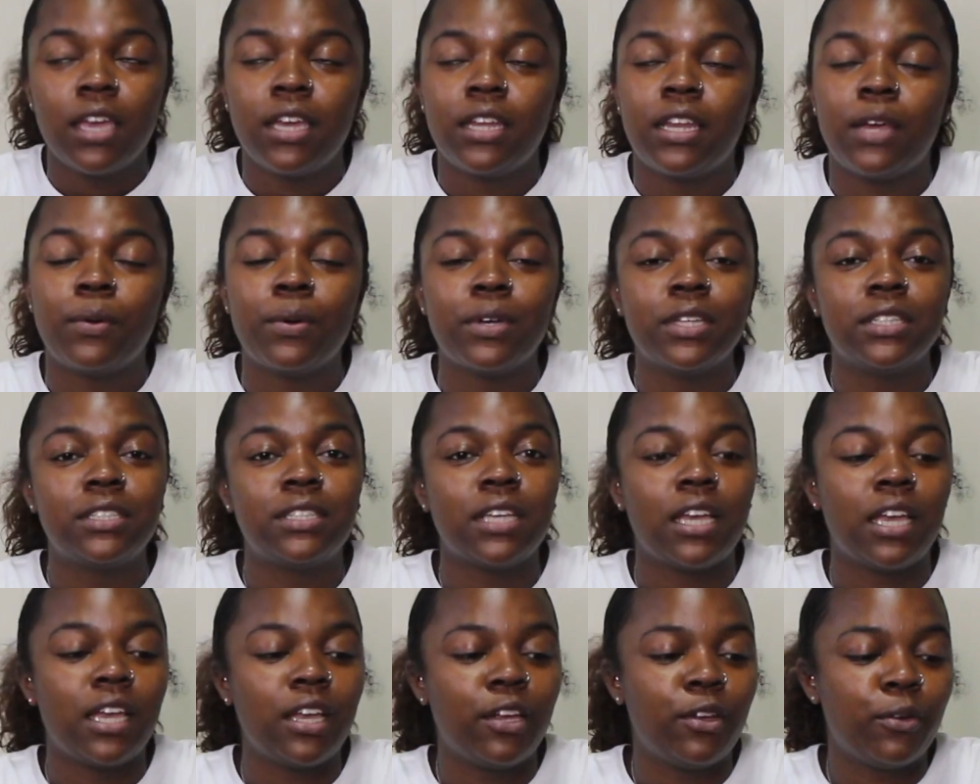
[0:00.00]
They wouldn't
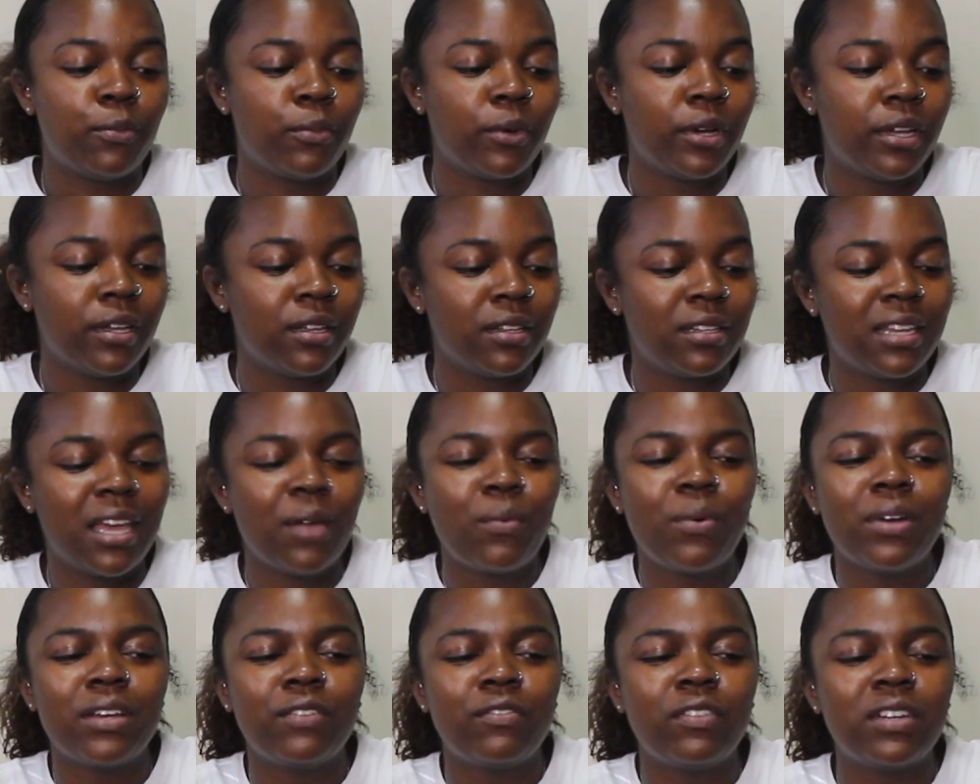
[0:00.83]
say
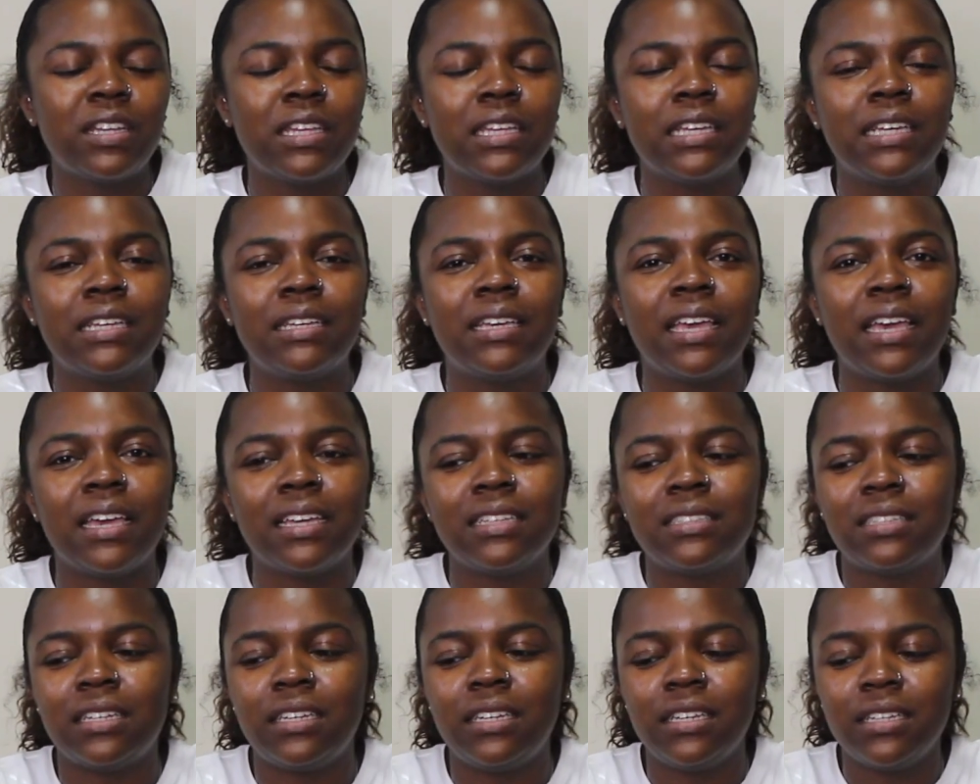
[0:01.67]
they wouldn't really get
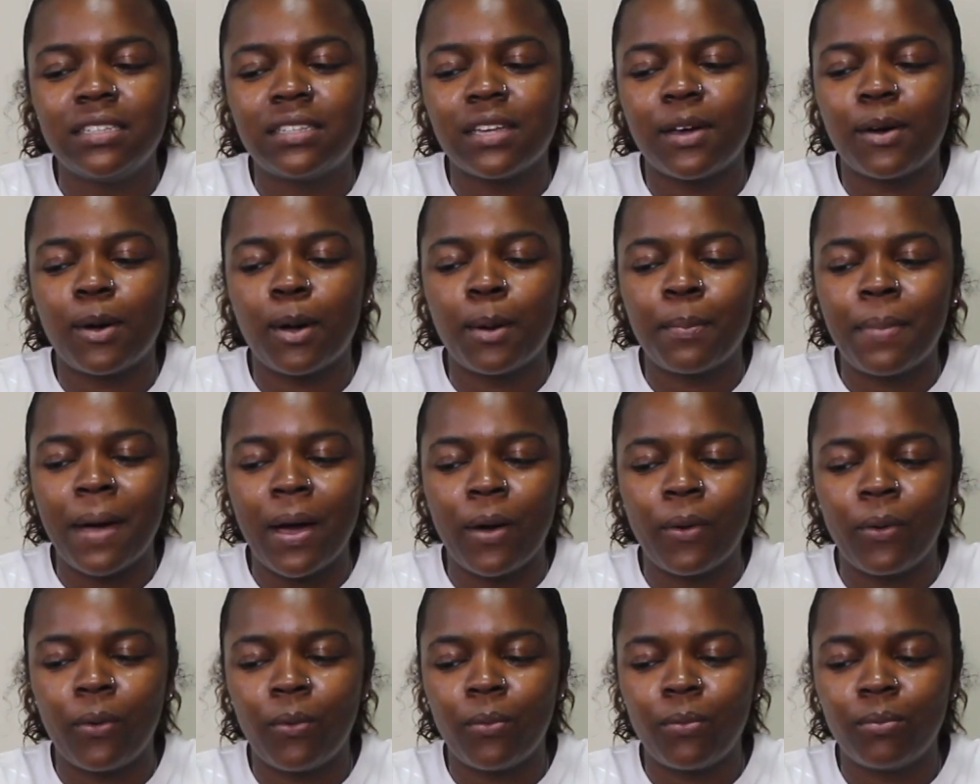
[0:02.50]
into detail
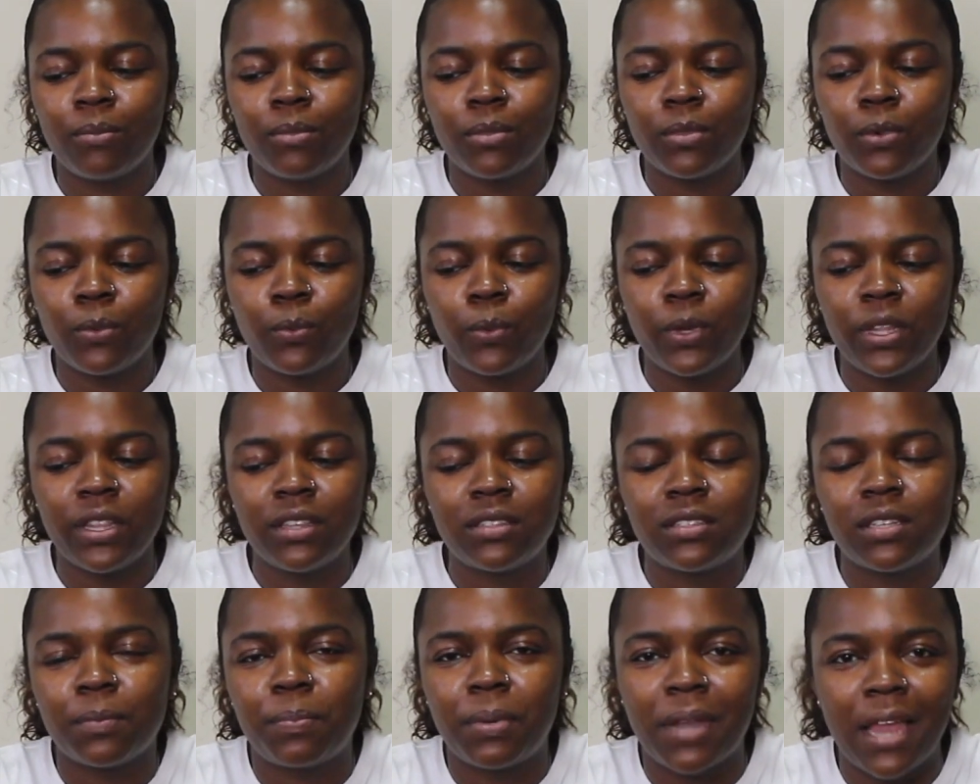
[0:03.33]
about
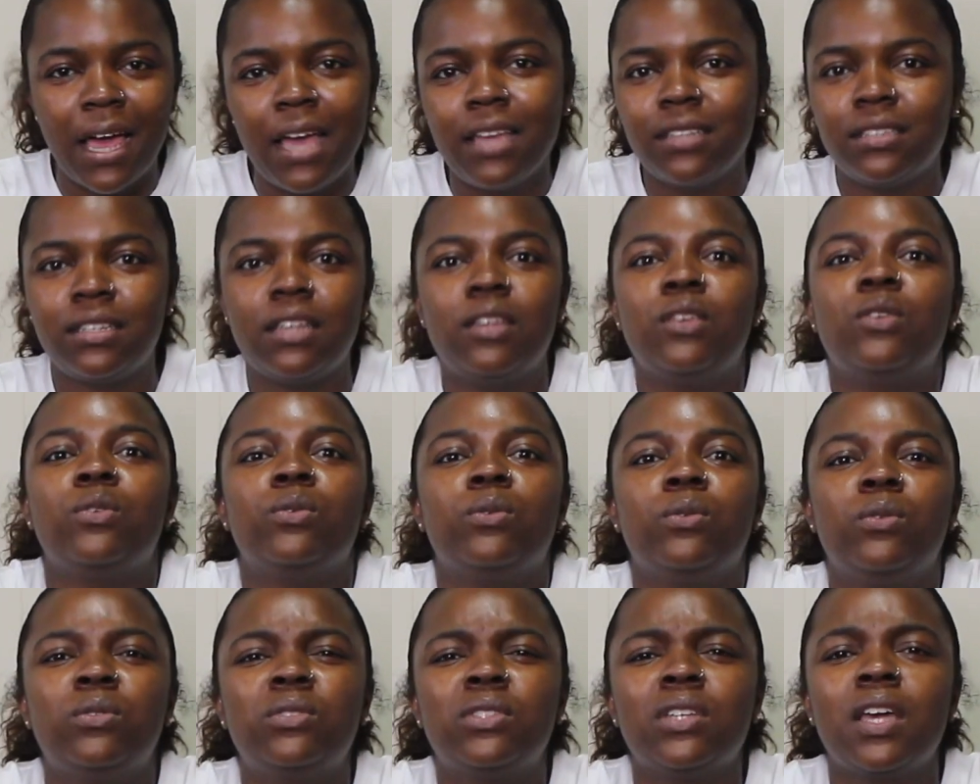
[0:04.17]
what supplies they
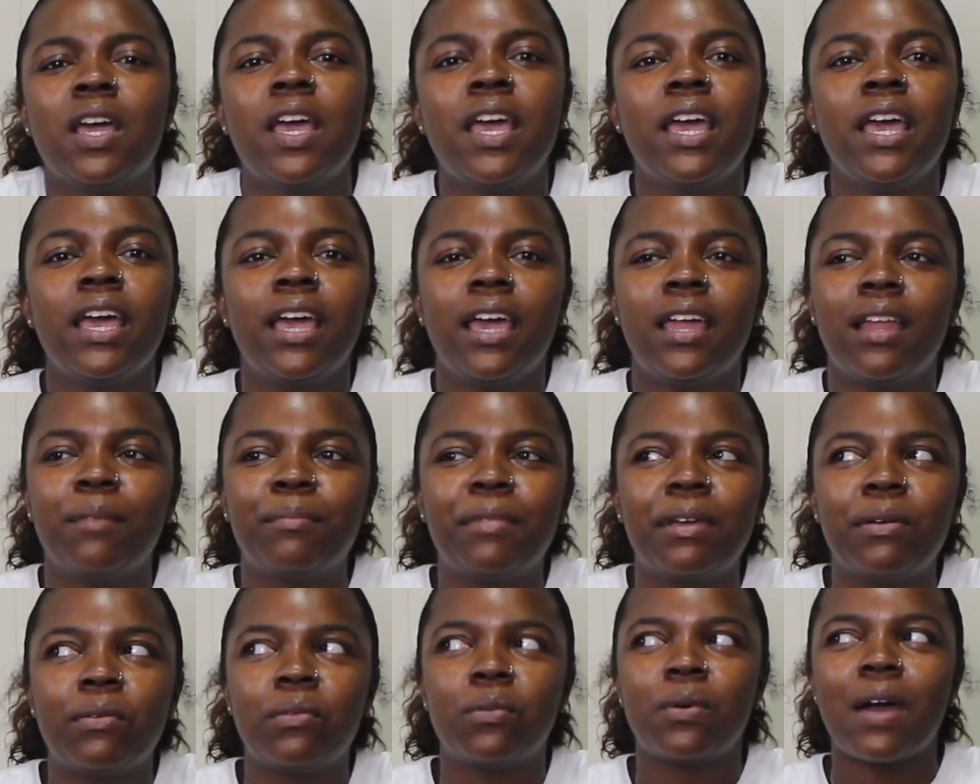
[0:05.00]
use. And I'm
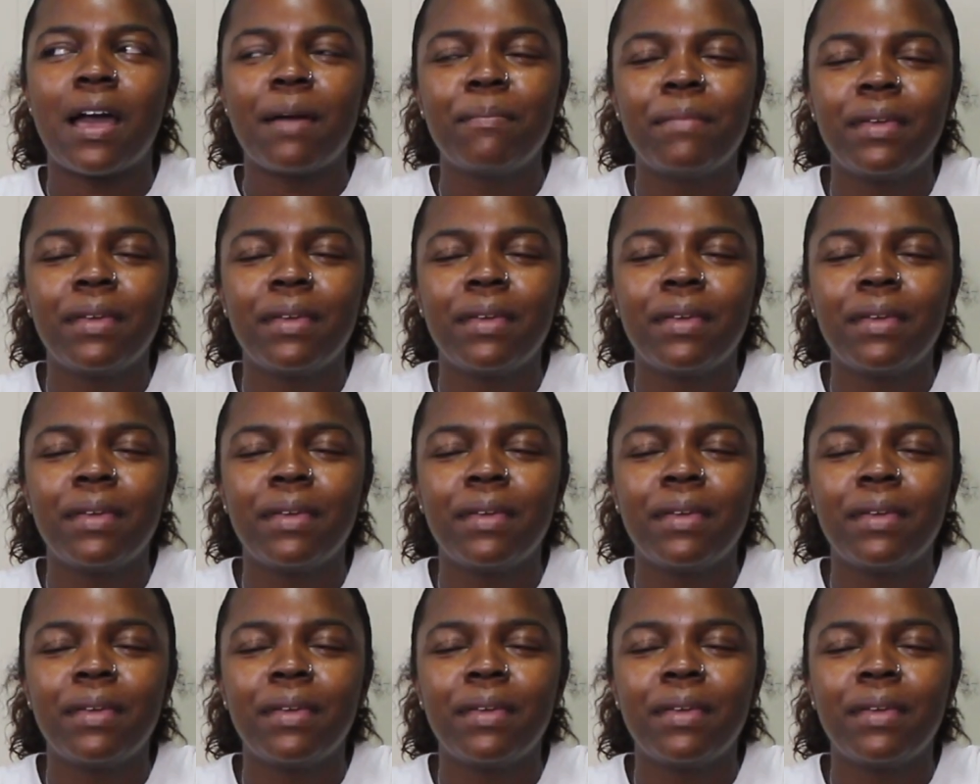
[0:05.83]
like, why